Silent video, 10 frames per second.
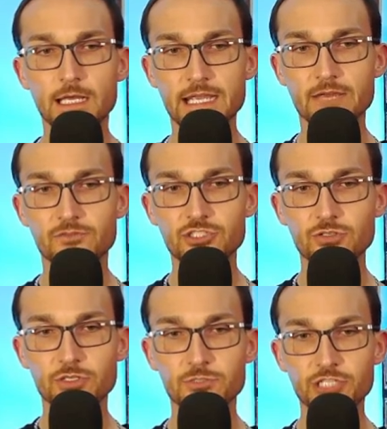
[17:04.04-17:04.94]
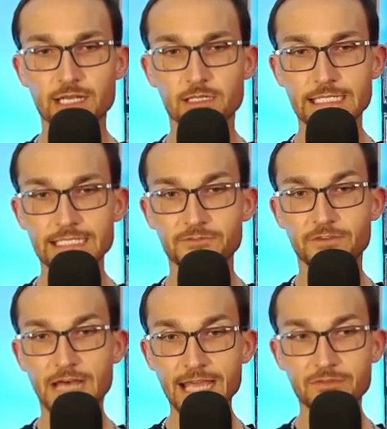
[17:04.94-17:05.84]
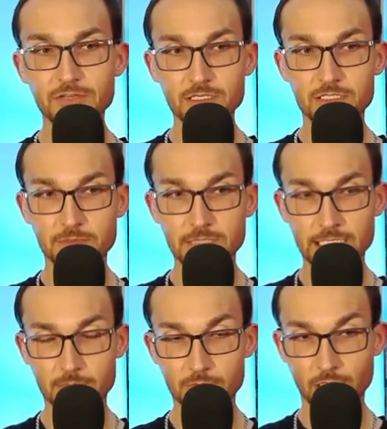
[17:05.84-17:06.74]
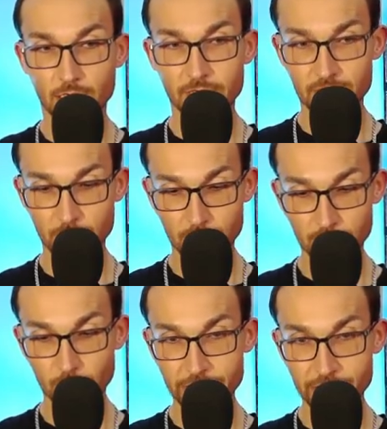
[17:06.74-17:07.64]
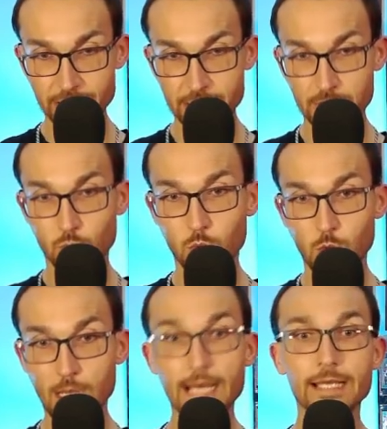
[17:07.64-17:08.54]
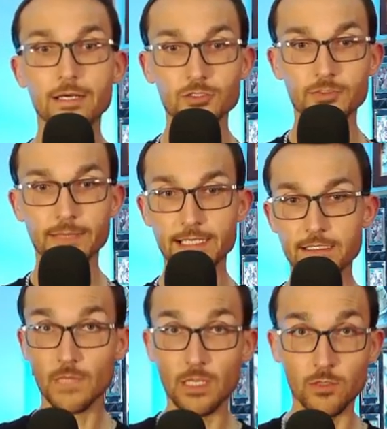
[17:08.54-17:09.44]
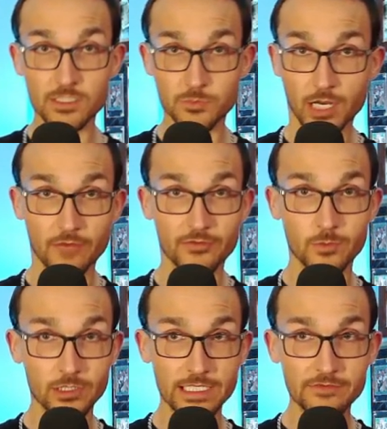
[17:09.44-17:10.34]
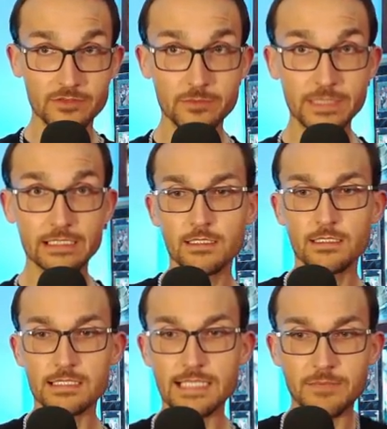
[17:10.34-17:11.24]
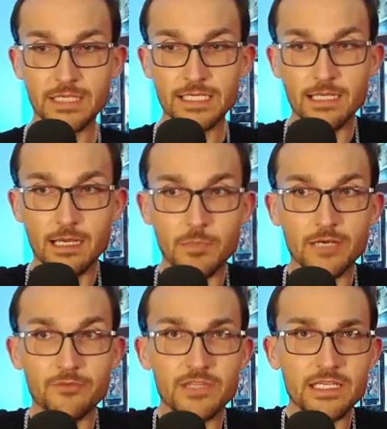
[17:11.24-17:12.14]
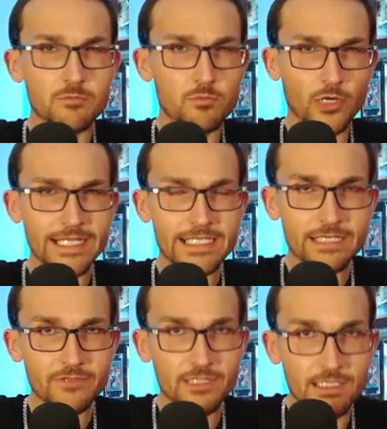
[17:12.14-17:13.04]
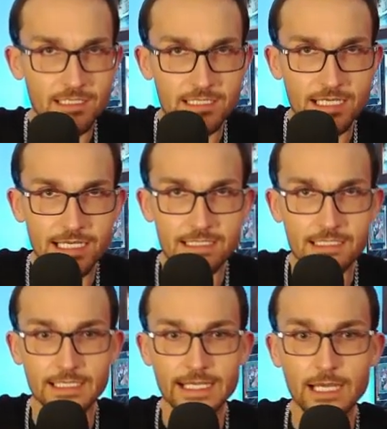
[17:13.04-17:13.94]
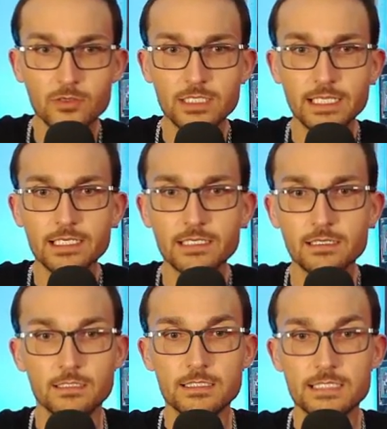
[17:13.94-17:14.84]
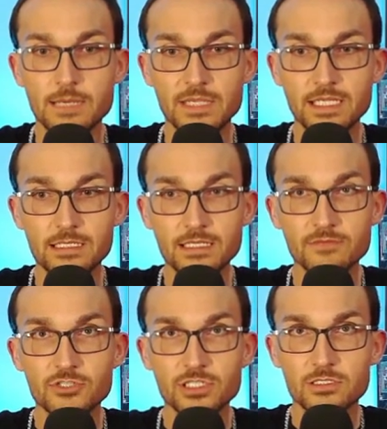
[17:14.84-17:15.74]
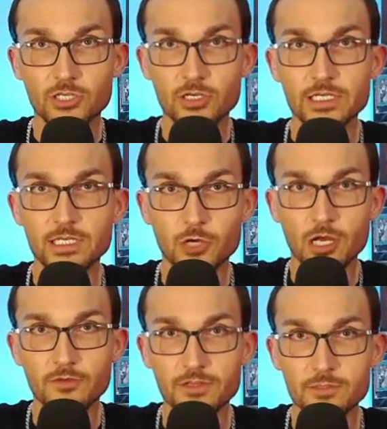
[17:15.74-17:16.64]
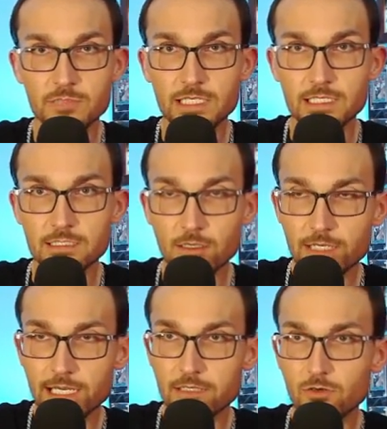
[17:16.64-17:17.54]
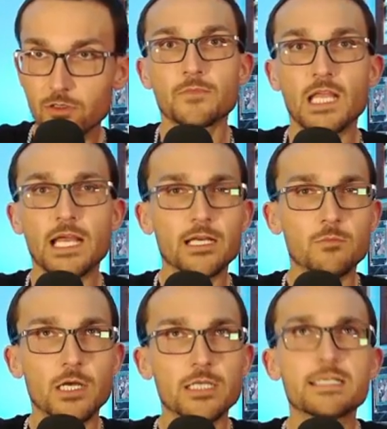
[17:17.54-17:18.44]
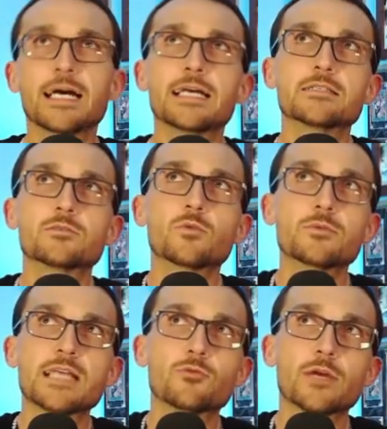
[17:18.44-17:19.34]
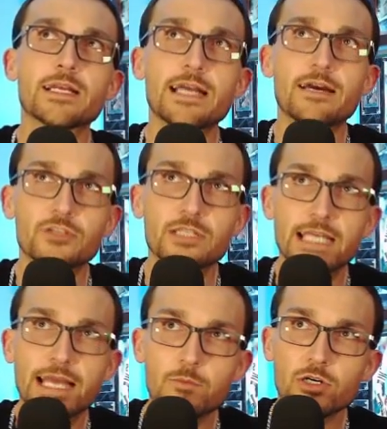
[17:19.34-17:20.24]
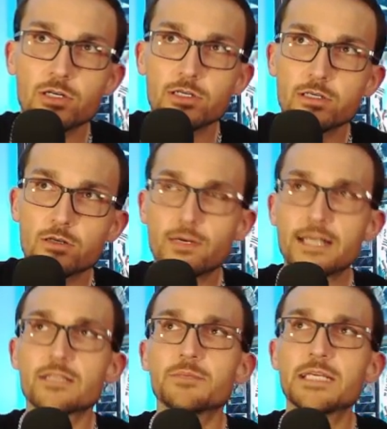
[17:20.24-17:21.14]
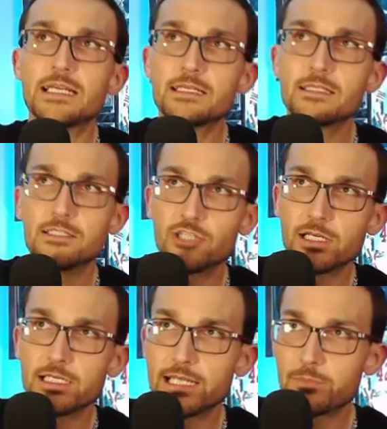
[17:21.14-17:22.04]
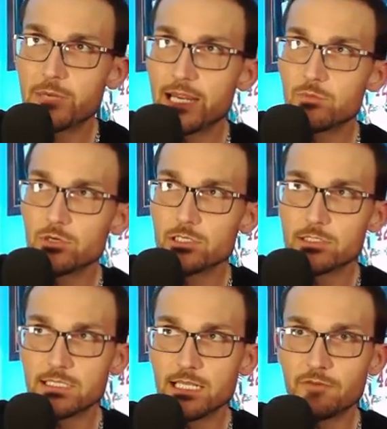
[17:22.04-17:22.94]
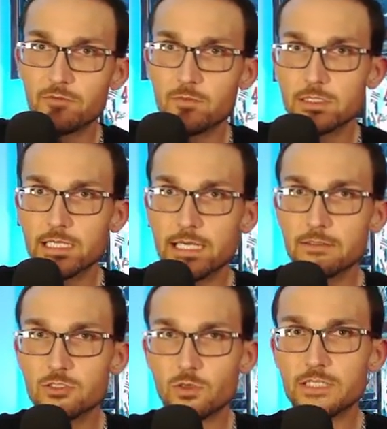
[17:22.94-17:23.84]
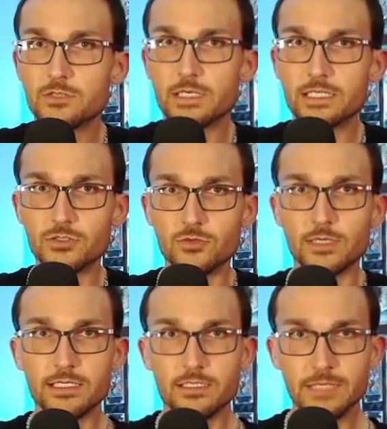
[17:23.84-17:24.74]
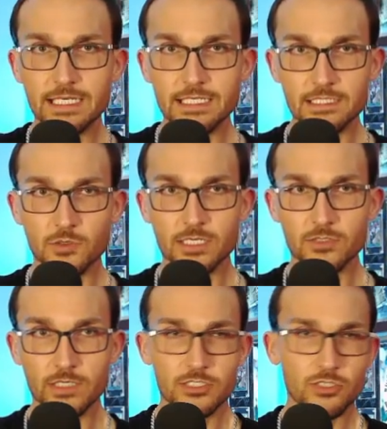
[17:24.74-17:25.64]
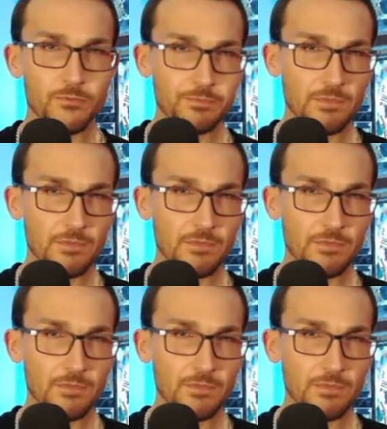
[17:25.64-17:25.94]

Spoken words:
average YouTube channel takes 5 years to become profitable, which is wild, man. What does profitable even mean? Does that mean above the break-even that this guy's calculated? Does that mean even just turning a profit? Because, okay, cool. I got monetized, what was that, right after the Amber Heard, or right at the beginning of the Johnny Depp Amber Heard stuff, okay, in 2022, right at the beginning of 2022.